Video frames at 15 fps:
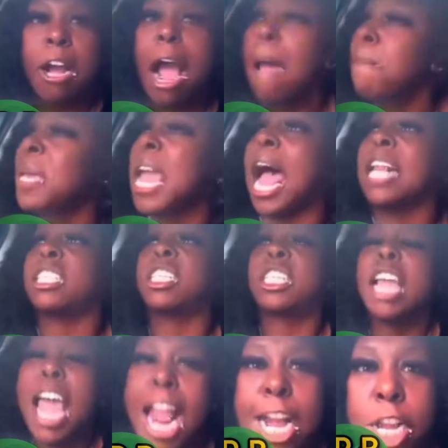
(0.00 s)
Come here, I
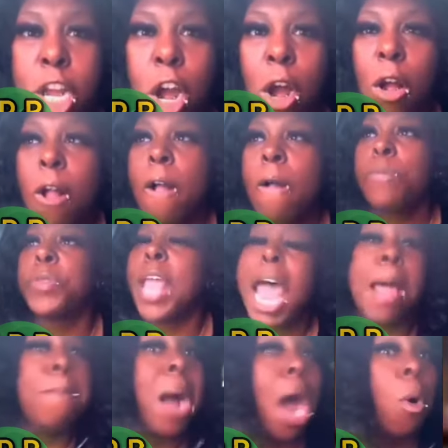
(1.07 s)
tell you,
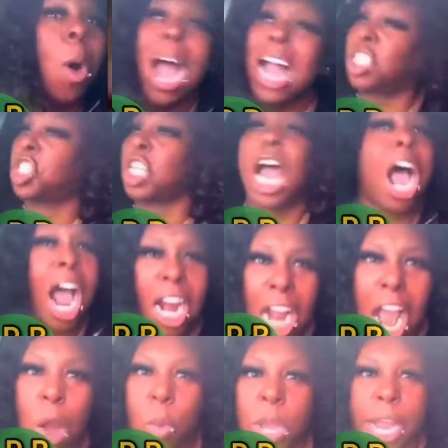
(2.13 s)
them are watch
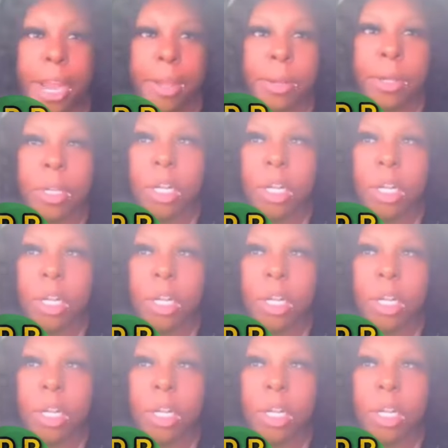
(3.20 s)
all away.